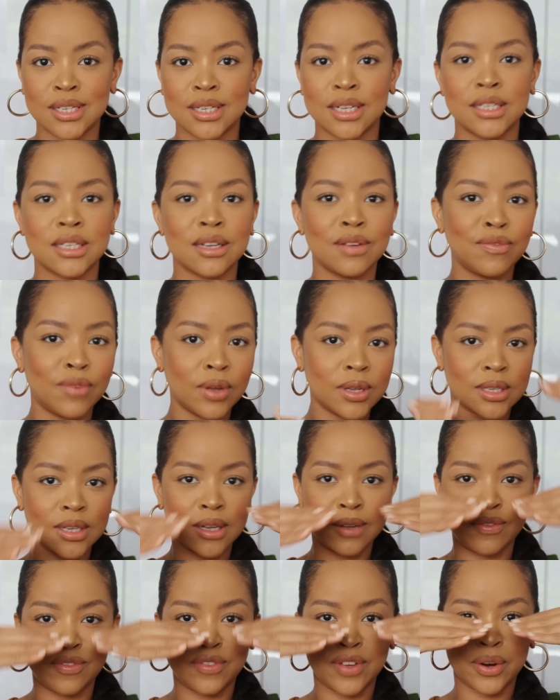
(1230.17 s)
It's
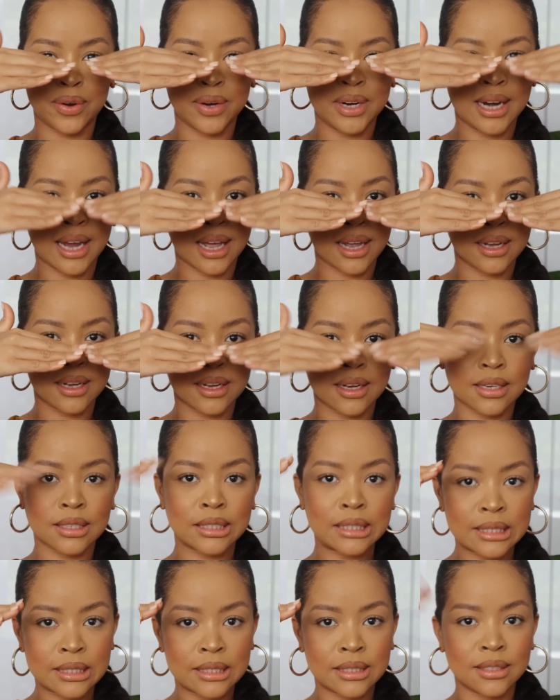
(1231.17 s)
a very like
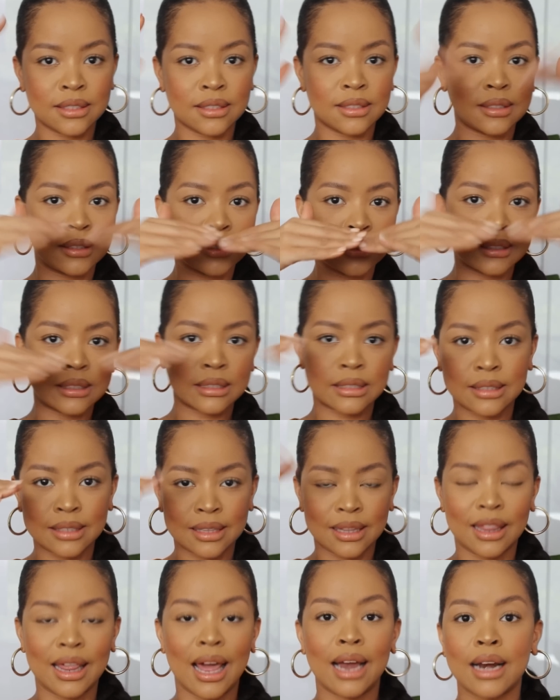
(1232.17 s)

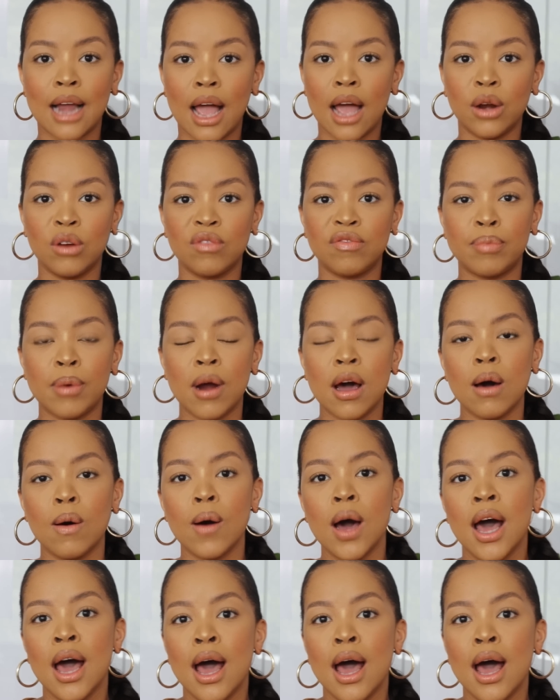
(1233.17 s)
that kind of brow.